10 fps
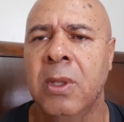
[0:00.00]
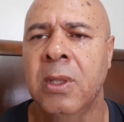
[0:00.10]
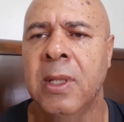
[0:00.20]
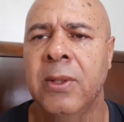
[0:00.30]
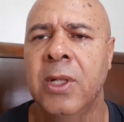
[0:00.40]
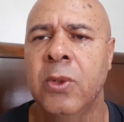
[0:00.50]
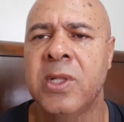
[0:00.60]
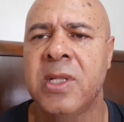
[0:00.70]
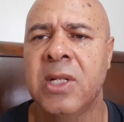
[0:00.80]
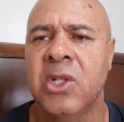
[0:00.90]
Now notice
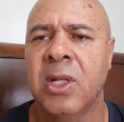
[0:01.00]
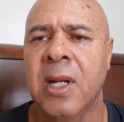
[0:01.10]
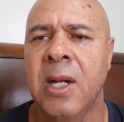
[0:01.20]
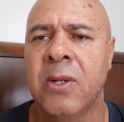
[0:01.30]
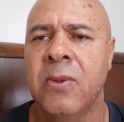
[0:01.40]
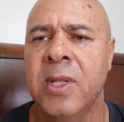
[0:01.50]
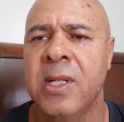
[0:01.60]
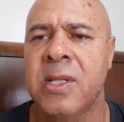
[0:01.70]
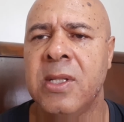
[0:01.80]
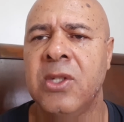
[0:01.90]
that Chicago is
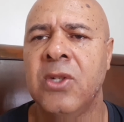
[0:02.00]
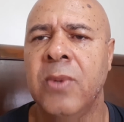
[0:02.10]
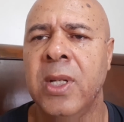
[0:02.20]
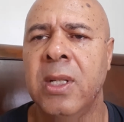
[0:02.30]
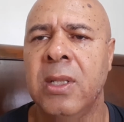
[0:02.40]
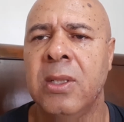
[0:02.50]
situated